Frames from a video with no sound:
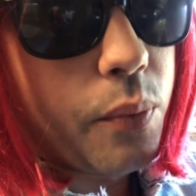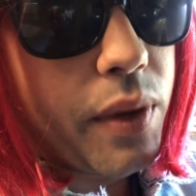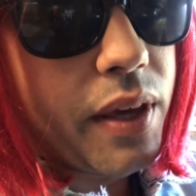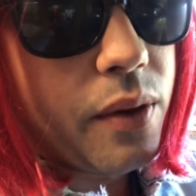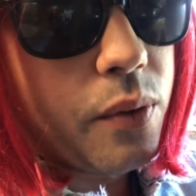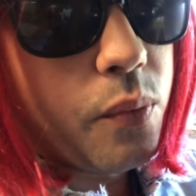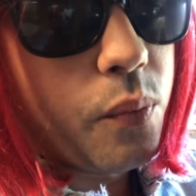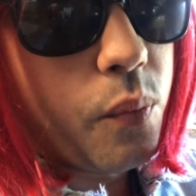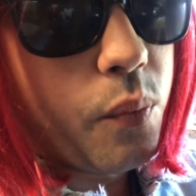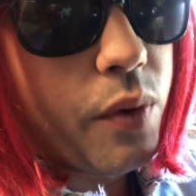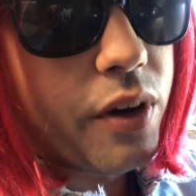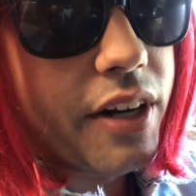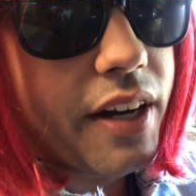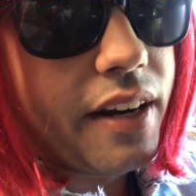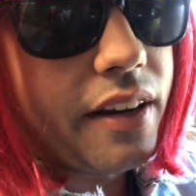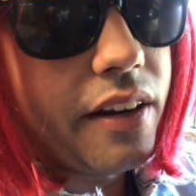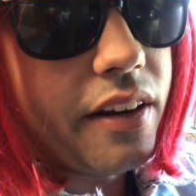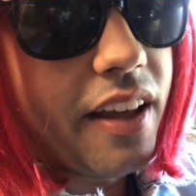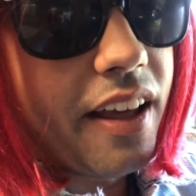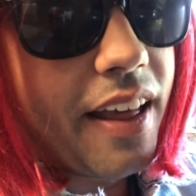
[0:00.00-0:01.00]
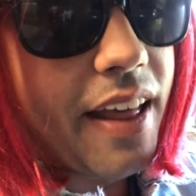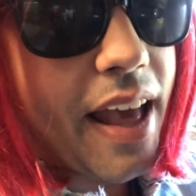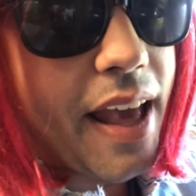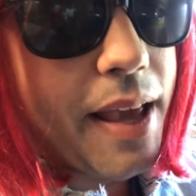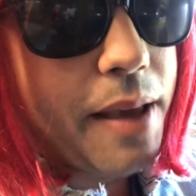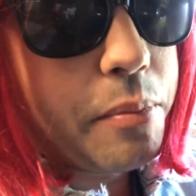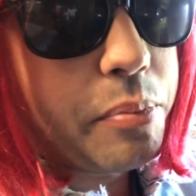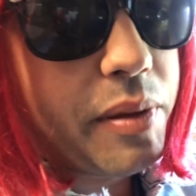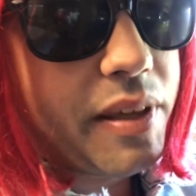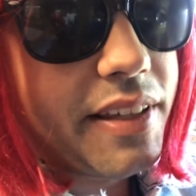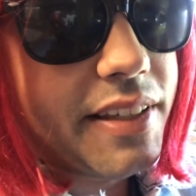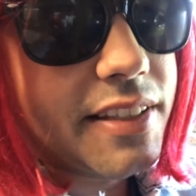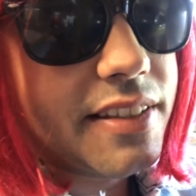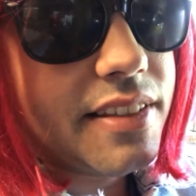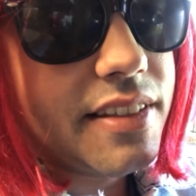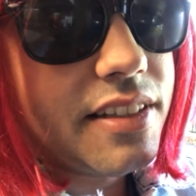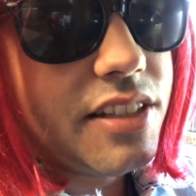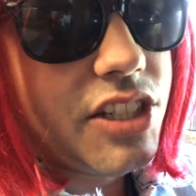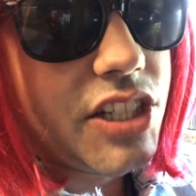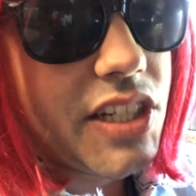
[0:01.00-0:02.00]
we're getting A,
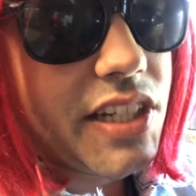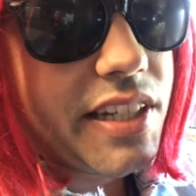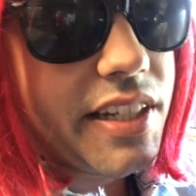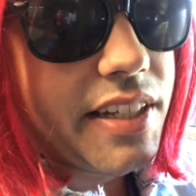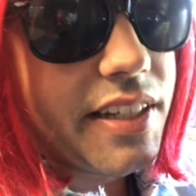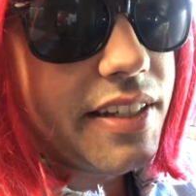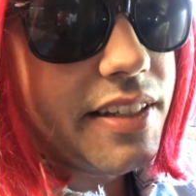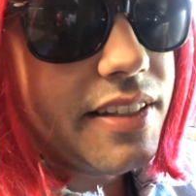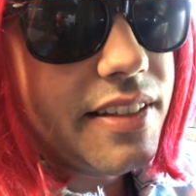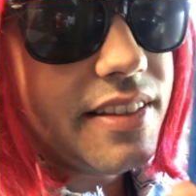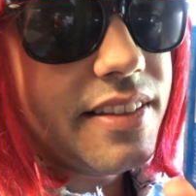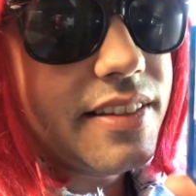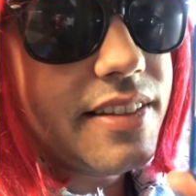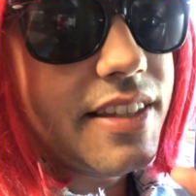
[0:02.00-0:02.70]
B, G,